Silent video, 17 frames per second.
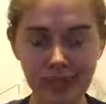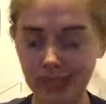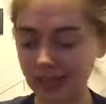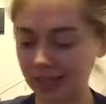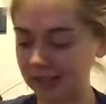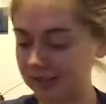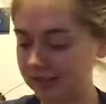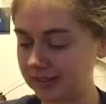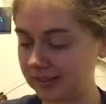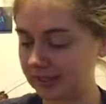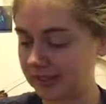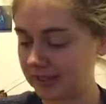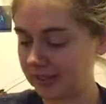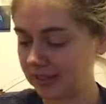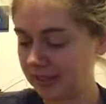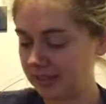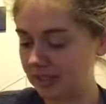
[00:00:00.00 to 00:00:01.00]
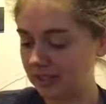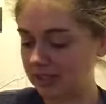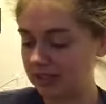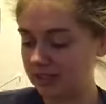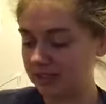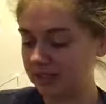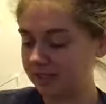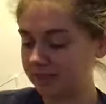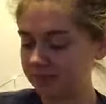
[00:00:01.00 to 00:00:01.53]
and
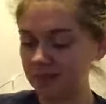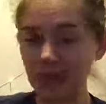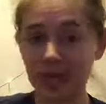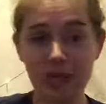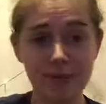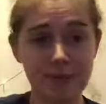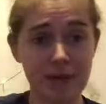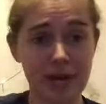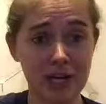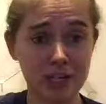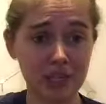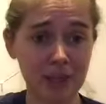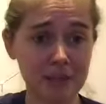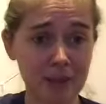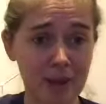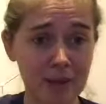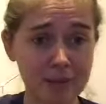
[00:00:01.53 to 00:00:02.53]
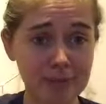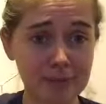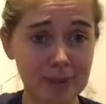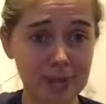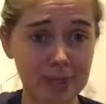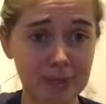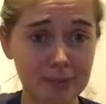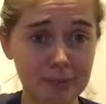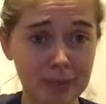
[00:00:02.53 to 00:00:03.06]
my husband actually popped it
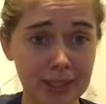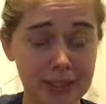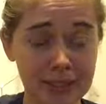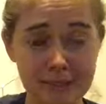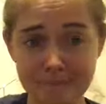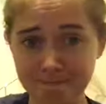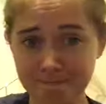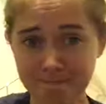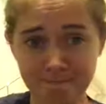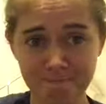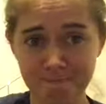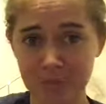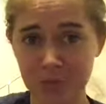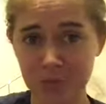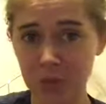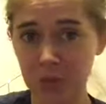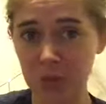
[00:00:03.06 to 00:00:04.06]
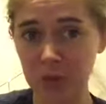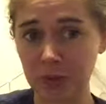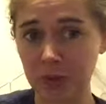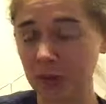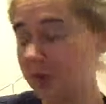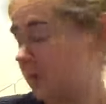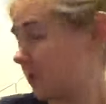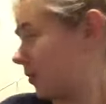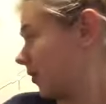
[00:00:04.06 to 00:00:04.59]
back into place. That's a whole
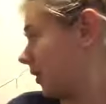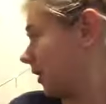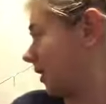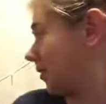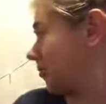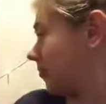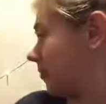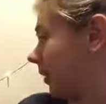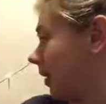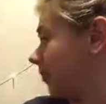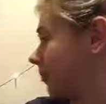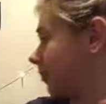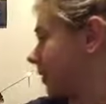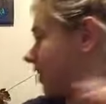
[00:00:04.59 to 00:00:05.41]
nother story, but